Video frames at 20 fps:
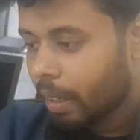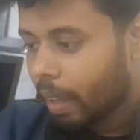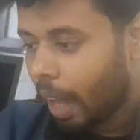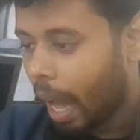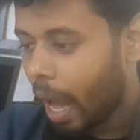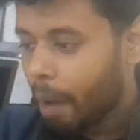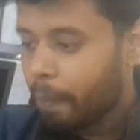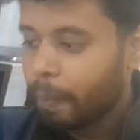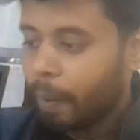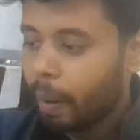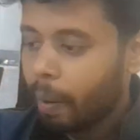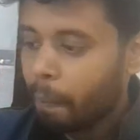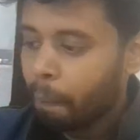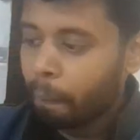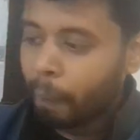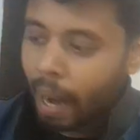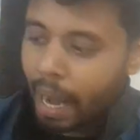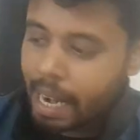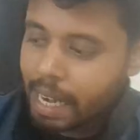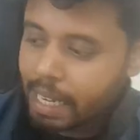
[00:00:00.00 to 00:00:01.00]
have
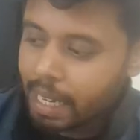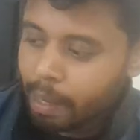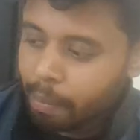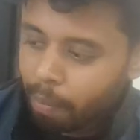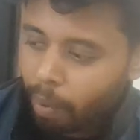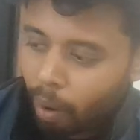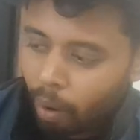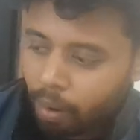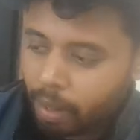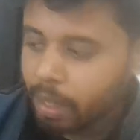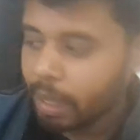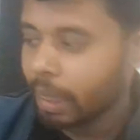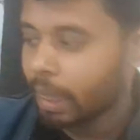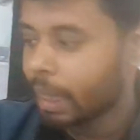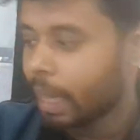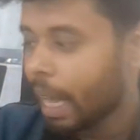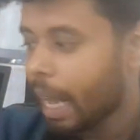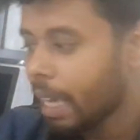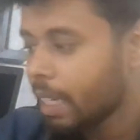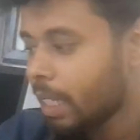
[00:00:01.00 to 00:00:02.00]
by default
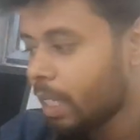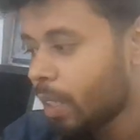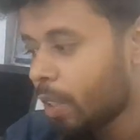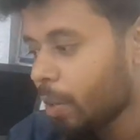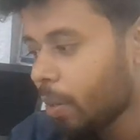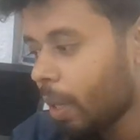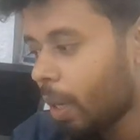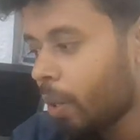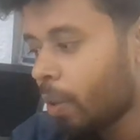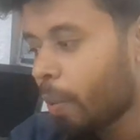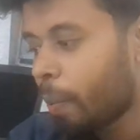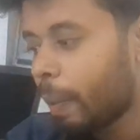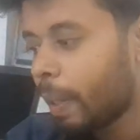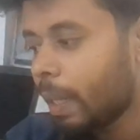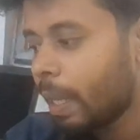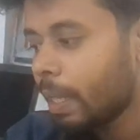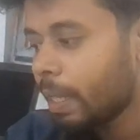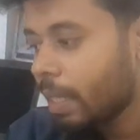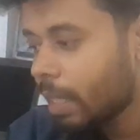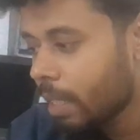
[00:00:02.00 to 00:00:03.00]
led to the
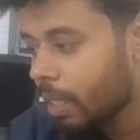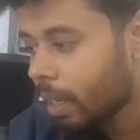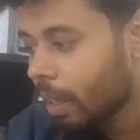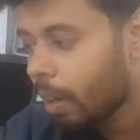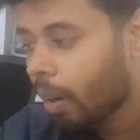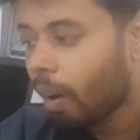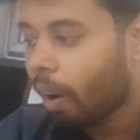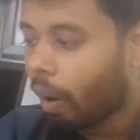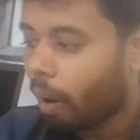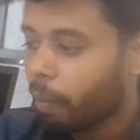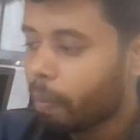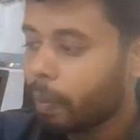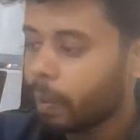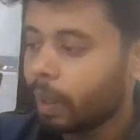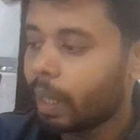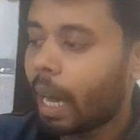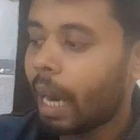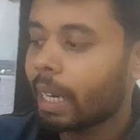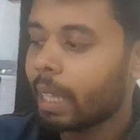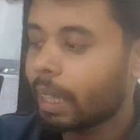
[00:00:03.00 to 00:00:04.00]
dominance of
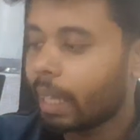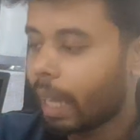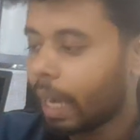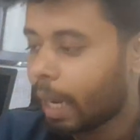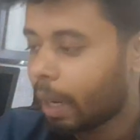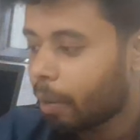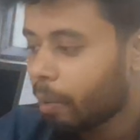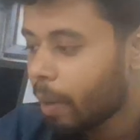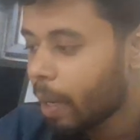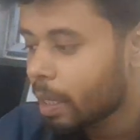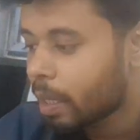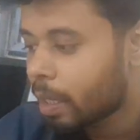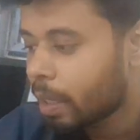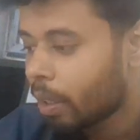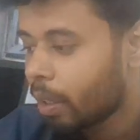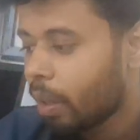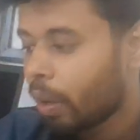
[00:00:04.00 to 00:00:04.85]
that language